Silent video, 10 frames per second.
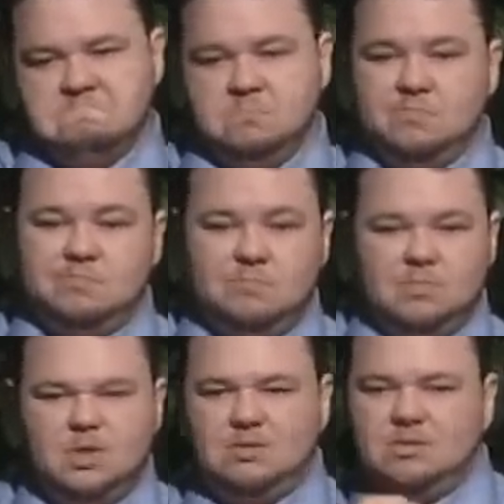Now,
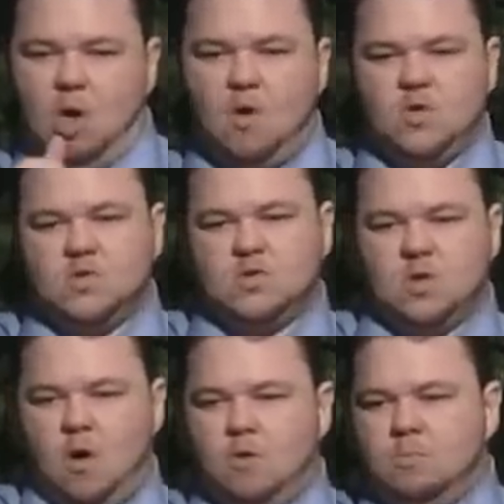historians feel that
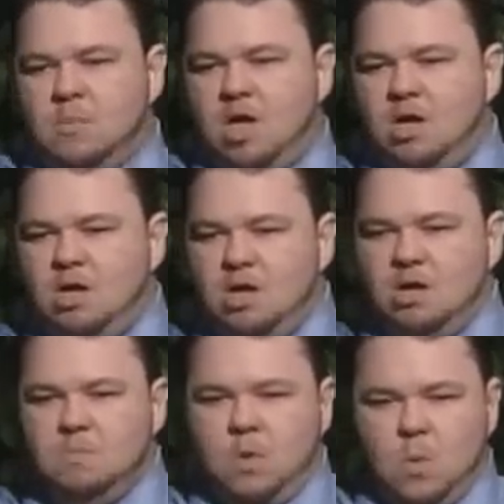that case that
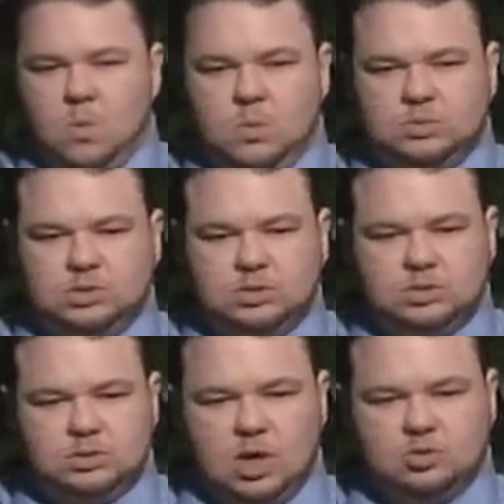that happened is
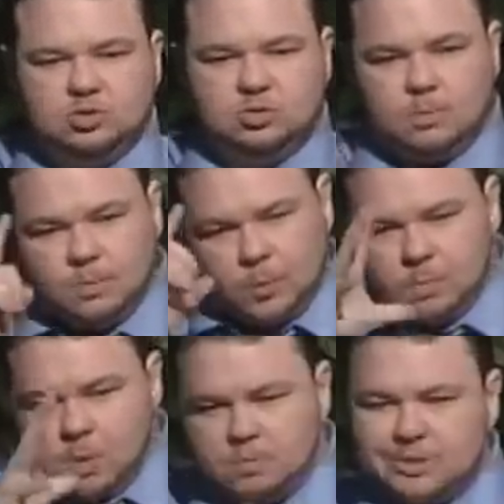because they did
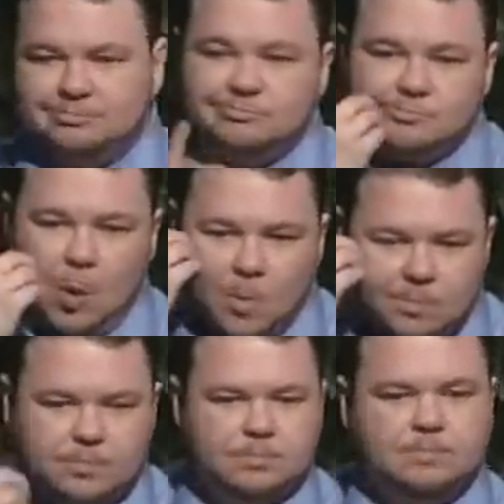not have enough
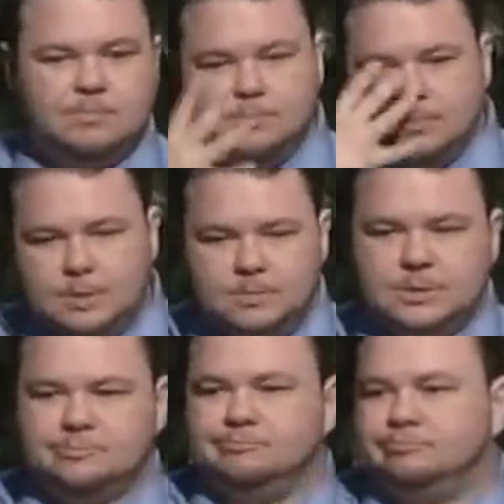support systems
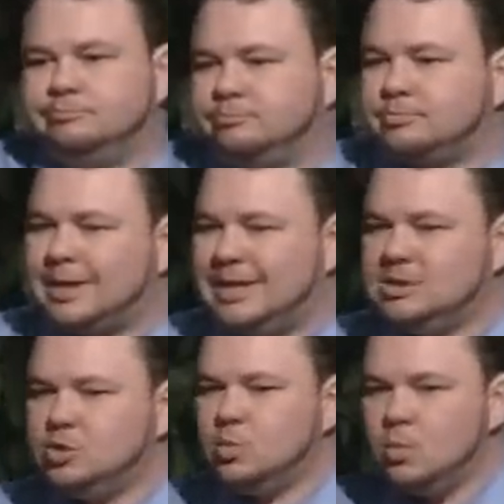for, for
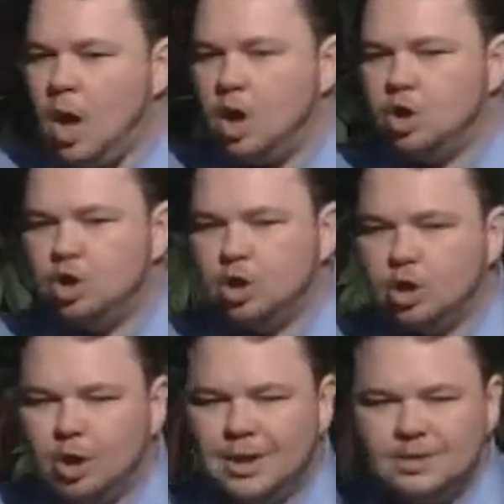them here. They didn't
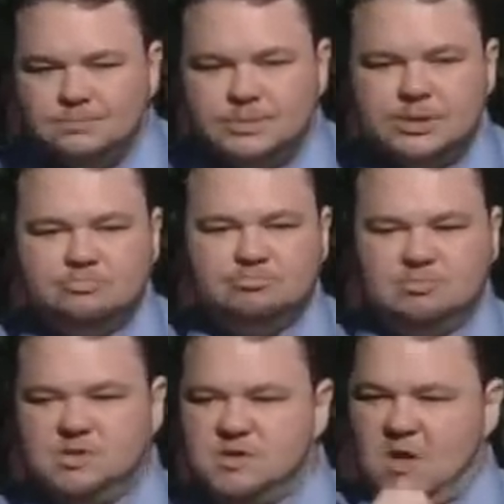have
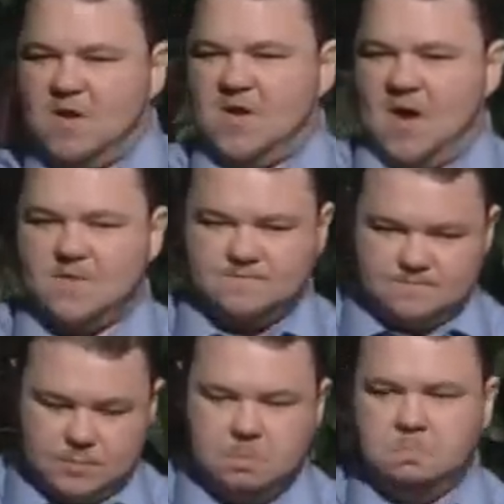extracurricular activities. They
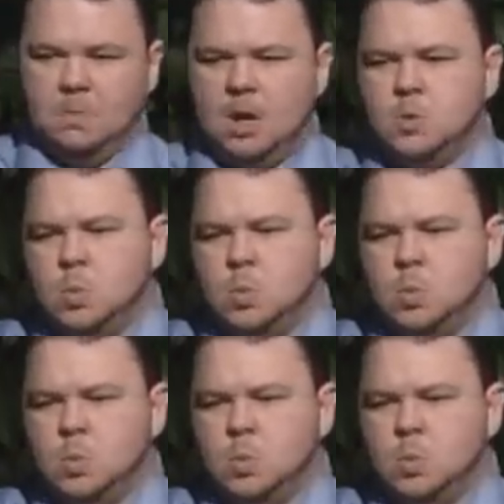didn't have proper